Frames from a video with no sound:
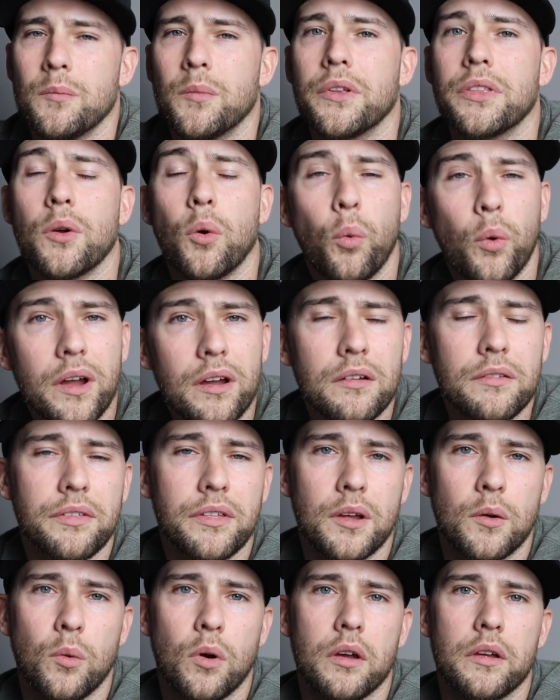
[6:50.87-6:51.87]
But the weird
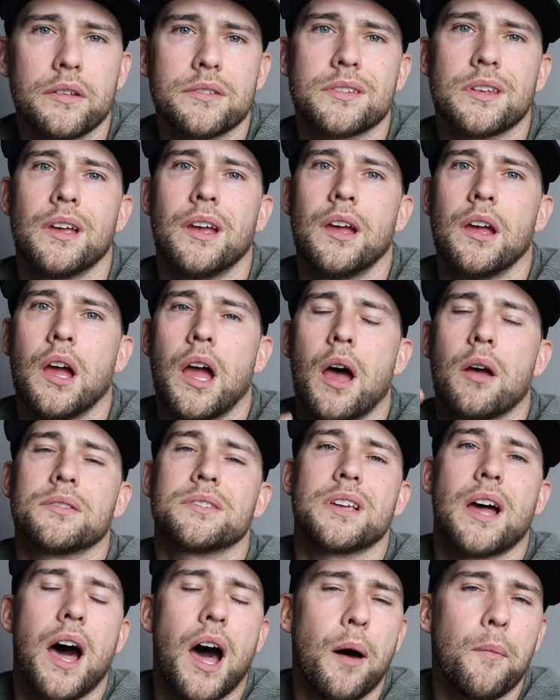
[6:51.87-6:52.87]
thing was how
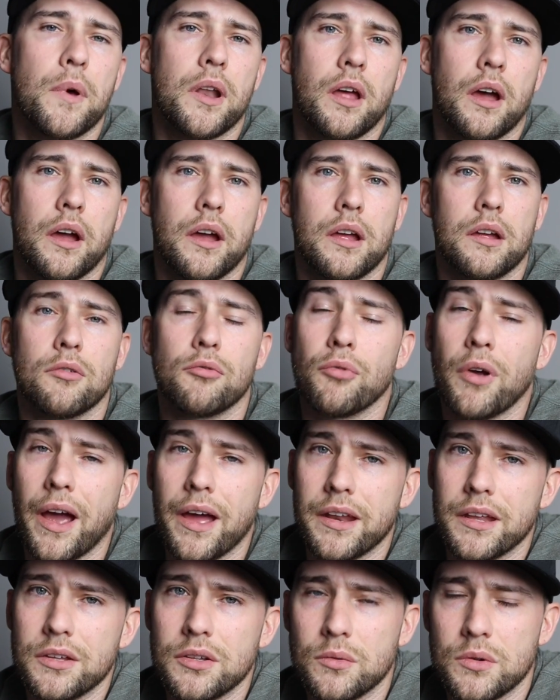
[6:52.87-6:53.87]
Tom and I
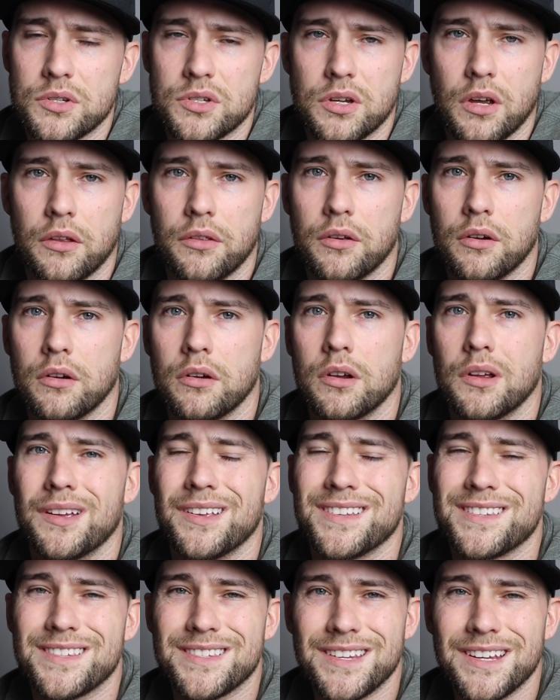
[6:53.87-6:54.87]
ran into each other
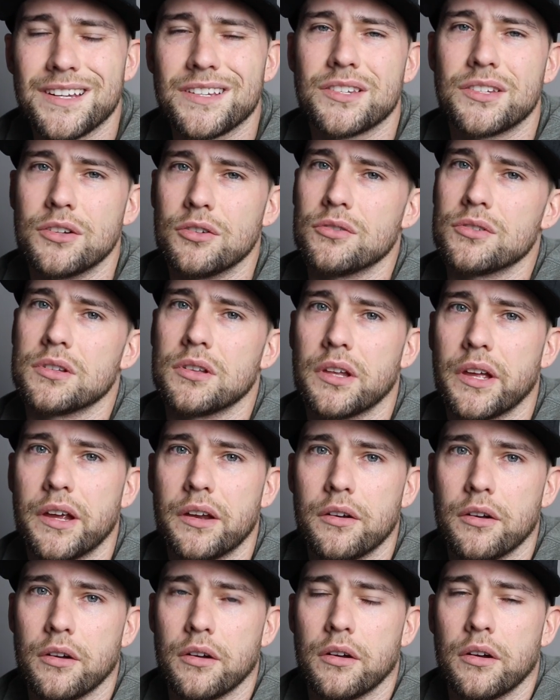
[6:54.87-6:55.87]
6 years
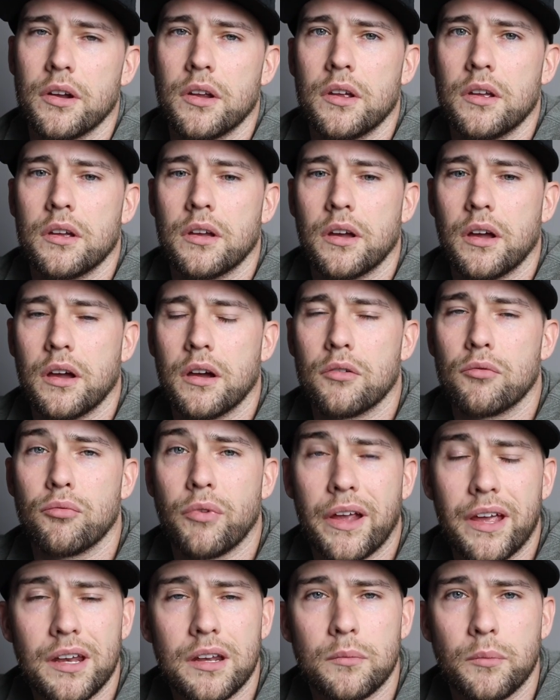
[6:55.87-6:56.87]
later,
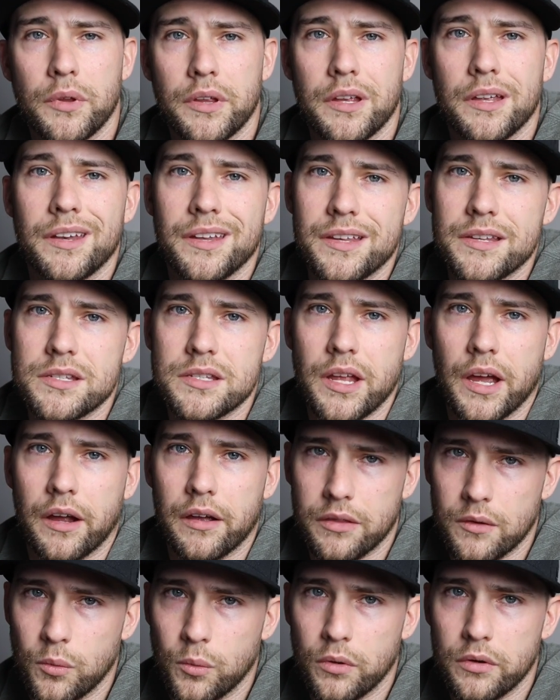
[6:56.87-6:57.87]
randomly in his
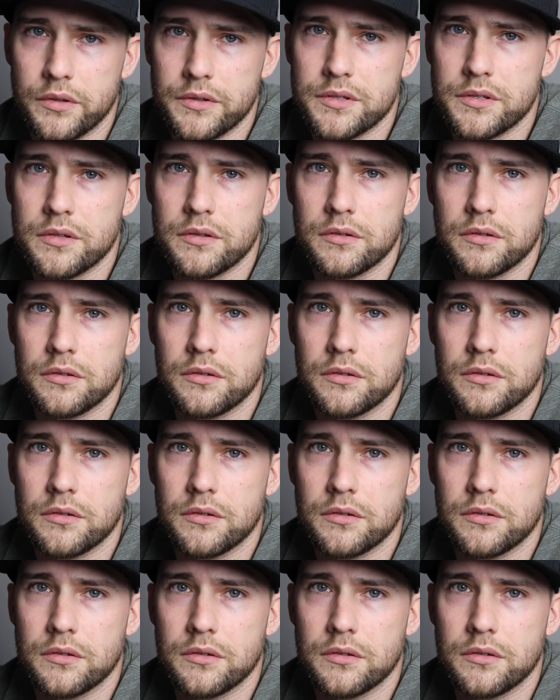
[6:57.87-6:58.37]
neck of the woods.